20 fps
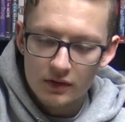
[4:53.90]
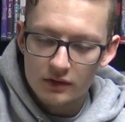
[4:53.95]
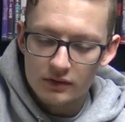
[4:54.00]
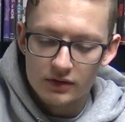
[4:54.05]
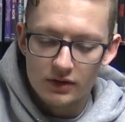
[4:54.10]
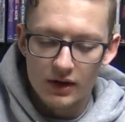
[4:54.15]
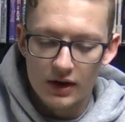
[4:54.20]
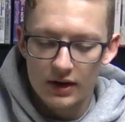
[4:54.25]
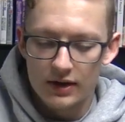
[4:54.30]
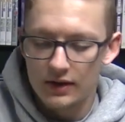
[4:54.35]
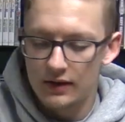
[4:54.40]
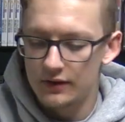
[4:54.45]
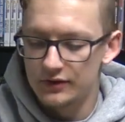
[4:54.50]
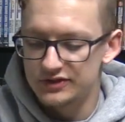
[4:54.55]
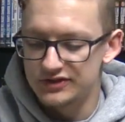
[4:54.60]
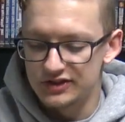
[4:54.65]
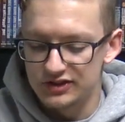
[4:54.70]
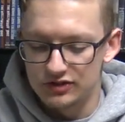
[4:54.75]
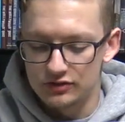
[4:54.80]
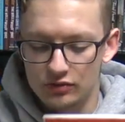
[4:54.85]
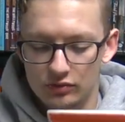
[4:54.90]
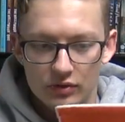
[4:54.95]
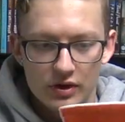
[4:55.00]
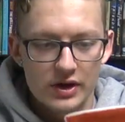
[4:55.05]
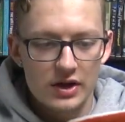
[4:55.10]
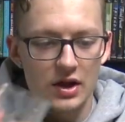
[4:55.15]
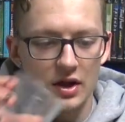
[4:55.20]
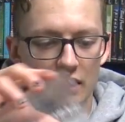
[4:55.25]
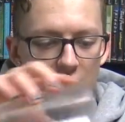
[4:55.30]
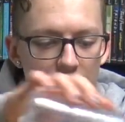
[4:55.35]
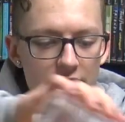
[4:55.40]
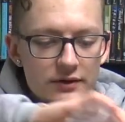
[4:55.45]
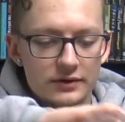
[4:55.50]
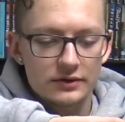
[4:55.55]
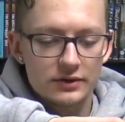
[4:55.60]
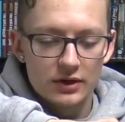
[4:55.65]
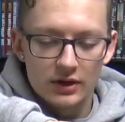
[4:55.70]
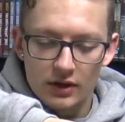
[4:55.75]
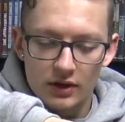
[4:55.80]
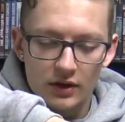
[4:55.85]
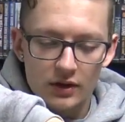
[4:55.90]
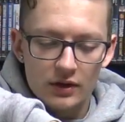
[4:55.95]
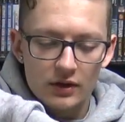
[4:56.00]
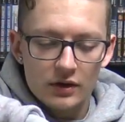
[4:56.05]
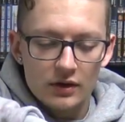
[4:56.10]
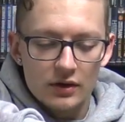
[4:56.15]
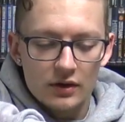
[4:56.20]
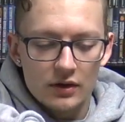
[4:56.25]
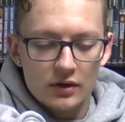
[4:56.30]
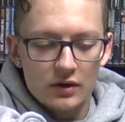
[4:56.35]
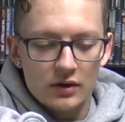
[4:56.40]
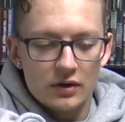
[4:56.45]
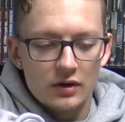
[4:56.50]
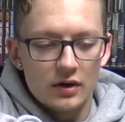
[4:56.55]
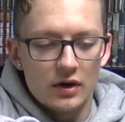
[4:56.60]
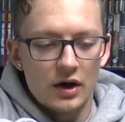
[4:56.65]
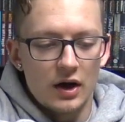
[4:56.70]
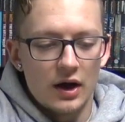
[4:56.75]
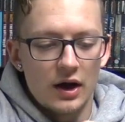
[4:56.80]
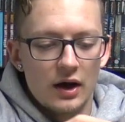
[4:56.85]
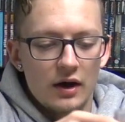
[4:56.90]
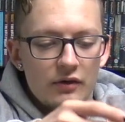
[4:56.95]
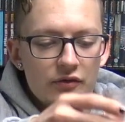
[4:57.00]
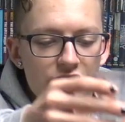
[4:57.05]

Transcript: Okay, this is three. Uh,